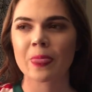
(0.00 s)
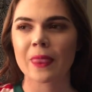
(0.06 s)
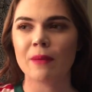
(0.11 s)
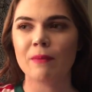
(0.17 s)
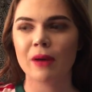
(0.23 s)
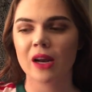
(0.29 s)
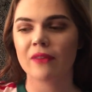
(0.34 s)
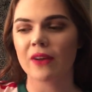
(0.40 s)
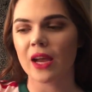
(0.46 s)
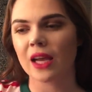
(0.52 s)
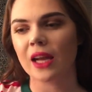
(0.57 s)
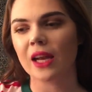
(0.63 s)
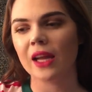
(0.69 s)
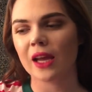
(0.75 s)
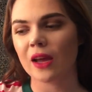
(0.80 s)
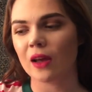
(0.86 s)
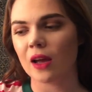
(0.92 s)
but if I
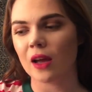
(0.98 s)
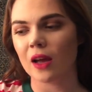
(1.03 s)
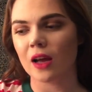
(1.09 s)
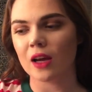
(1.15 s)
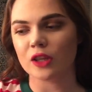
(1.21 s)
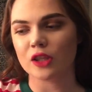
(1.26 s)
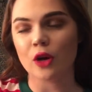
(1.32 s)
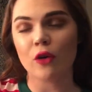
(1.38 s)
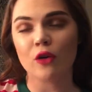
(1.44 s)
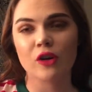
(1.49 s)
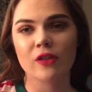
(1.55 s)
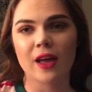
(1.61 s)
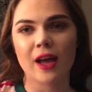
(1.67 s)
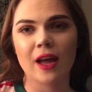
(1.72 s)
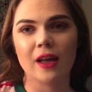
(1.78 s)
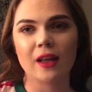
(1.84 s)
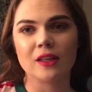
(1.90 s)
can get a toner
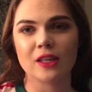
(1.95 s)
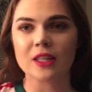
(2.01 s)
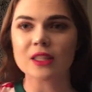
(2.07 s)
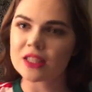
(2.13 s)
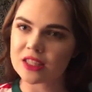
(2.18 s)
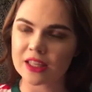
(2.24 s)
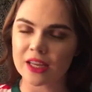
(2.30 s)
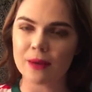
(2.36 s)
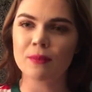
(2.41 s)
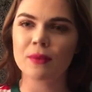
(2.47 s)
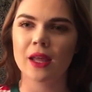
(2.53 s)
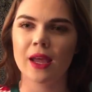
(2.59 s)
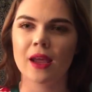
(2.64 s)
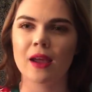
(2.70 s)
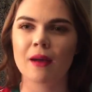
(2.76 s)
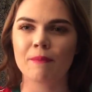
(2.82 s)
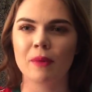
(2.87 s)
that does the same
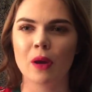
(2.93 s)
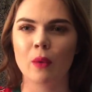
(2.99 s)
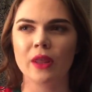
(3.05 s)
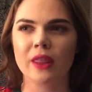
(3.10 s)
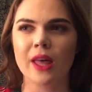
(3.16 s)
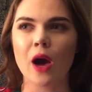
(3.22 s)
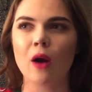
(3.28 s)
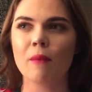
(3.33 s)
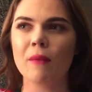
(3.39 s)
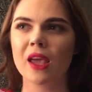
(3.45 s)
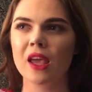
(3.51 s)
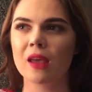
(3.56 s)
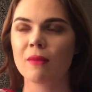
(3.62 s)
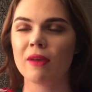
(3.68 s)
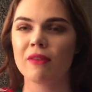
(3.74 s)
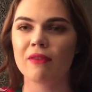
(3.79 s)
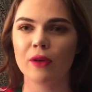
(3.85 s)
thing but without
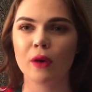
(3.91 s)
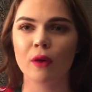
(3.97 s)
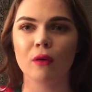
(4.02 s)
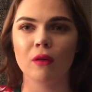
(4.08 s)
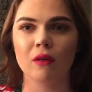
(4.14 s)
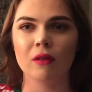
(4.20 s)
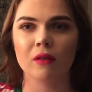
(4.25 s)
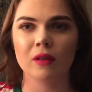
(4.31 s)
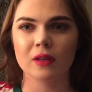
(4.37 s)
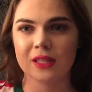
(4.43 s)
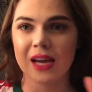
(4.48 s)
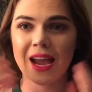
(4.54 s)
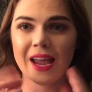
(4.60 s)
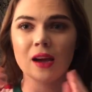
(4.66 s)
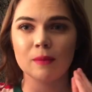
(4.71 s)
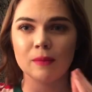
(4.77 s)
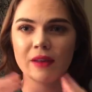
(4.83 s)
making me feel
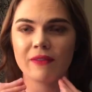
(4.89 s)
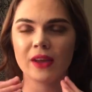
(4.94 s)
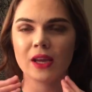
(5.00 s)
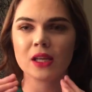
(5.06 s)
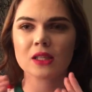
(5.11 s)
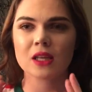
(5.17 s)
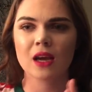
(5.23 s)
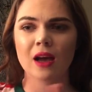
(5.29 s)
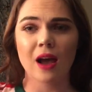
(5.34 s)
tight on my face,